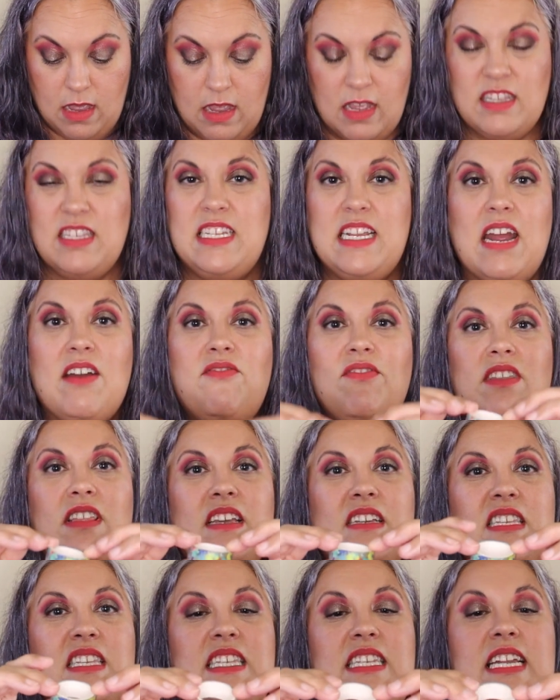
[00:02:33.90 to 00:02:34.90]
It's
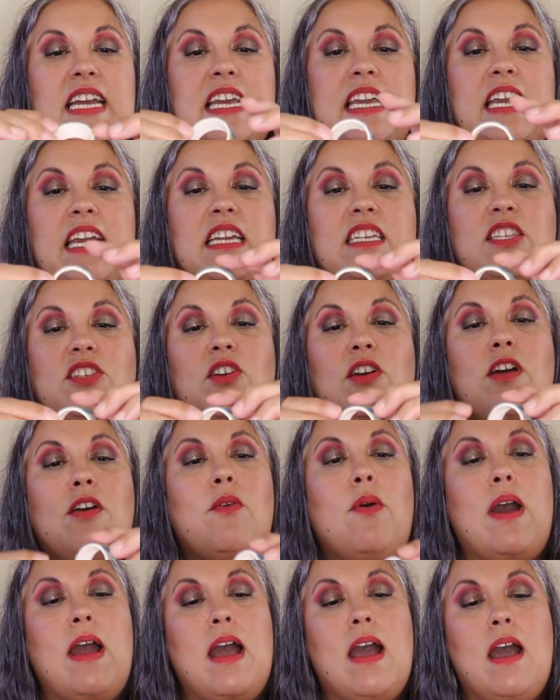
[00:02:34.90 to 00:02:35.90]
definitely sticky,
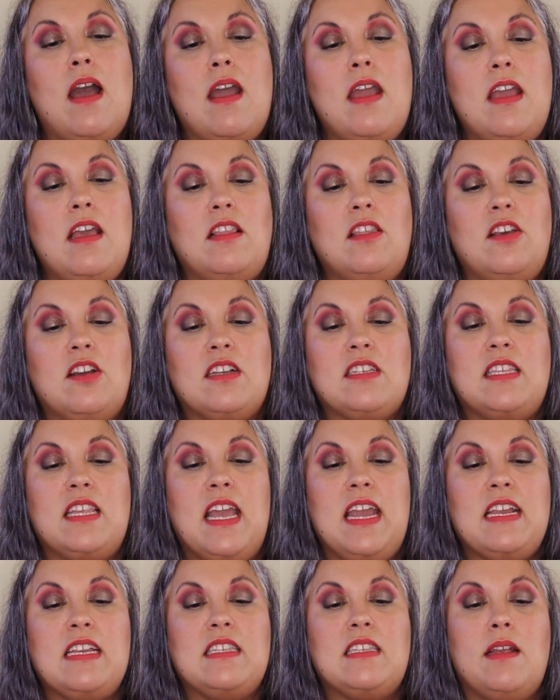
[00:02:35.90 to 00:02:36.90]
so it looks
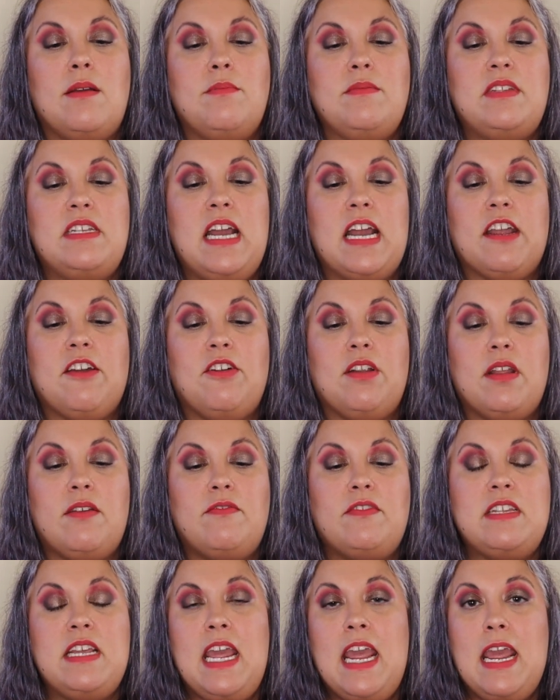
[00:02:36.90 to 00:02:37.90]
like some
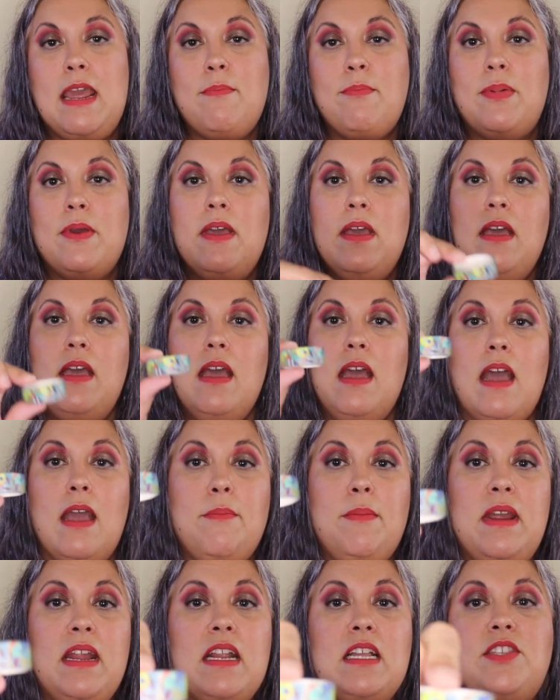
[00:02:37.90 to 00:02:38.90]
decorative tape. I
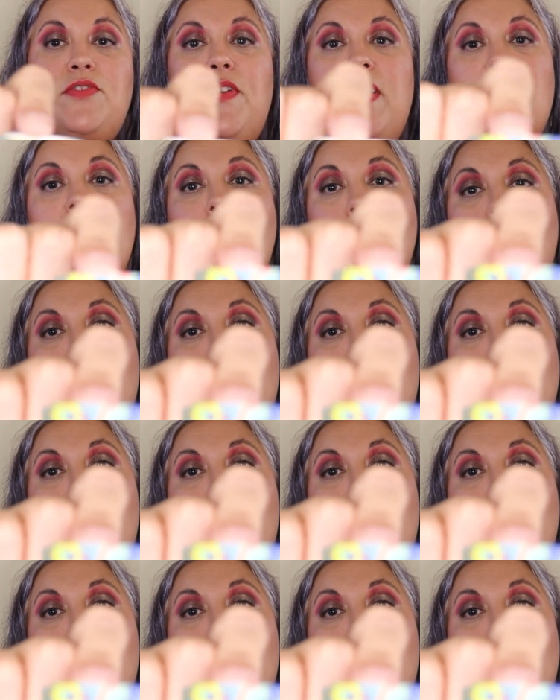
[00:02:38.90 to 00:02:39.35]
mean, it's very